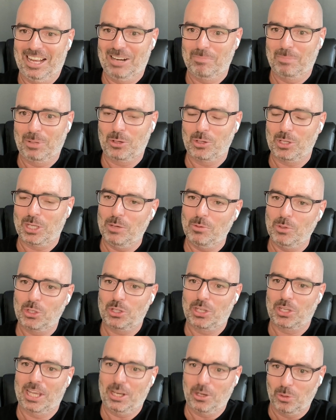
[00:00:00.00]
because he
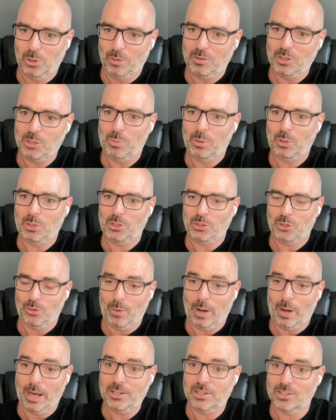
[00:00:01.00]
was getting all of his bookings
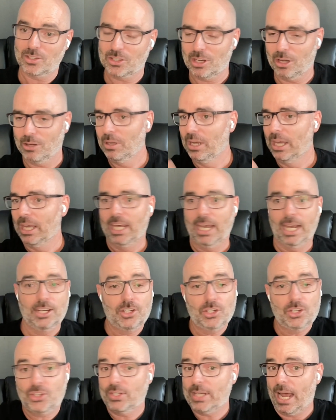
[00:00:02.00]
through agents. So it
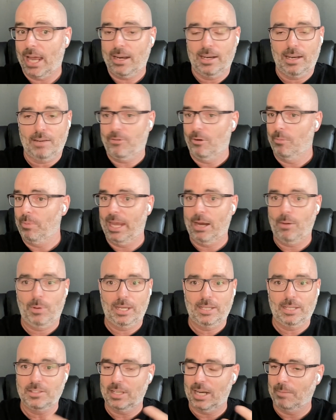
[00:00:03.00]
just started from there.
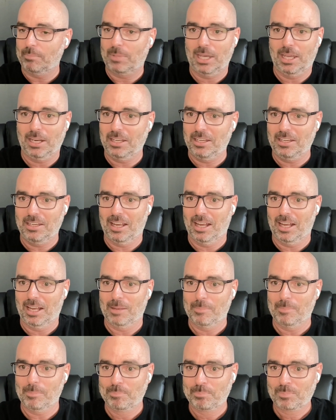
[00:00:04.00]
We ended up getting,
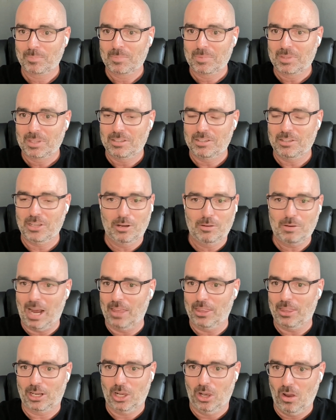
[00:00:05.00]

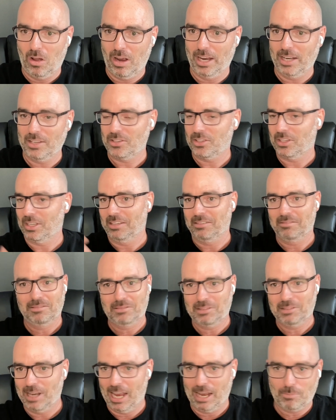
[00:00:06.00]
other clients
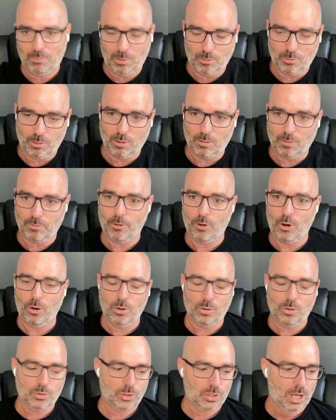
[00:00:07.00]
and
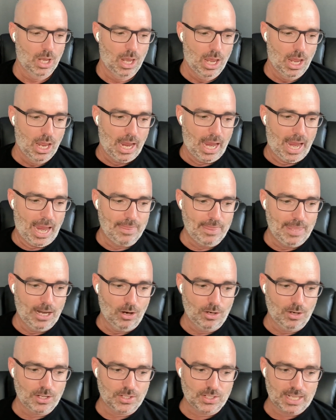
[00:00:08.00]
referrals. And then
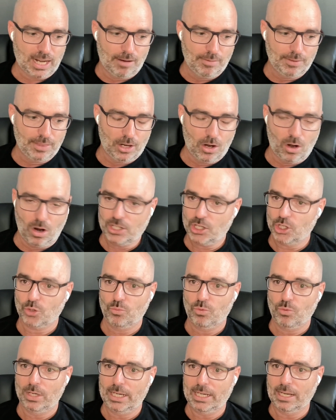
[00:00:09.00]
I discovered that I just
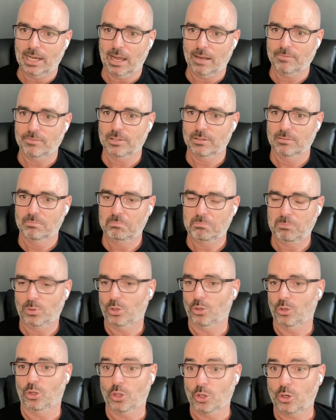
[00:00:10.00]
really loved
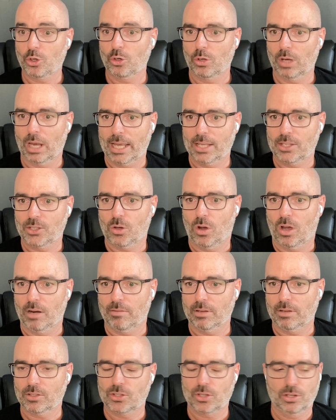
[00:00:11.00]
the Google Ads side
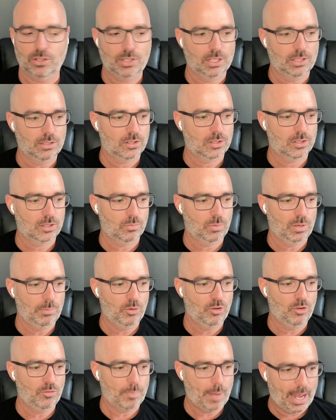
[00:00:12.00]
of it. So since we
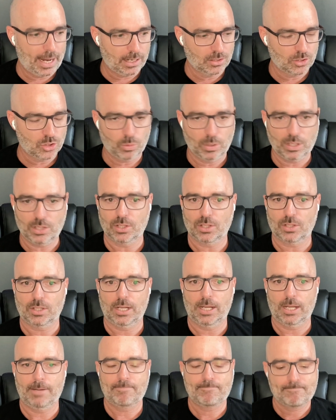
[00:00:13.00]
moved back in
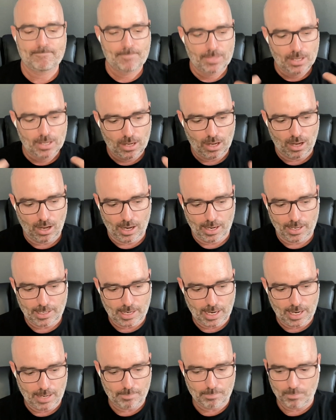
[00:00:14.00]
2016,
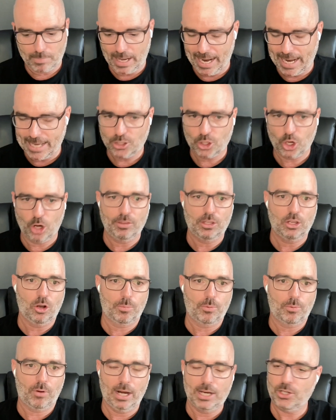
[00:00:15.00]
I handed over the
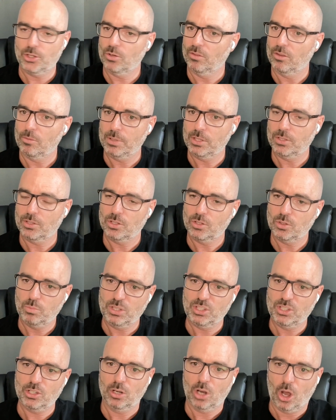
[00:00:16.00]
operation of the business.
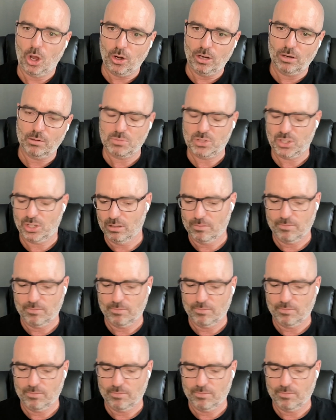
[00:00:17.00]
We still own it, still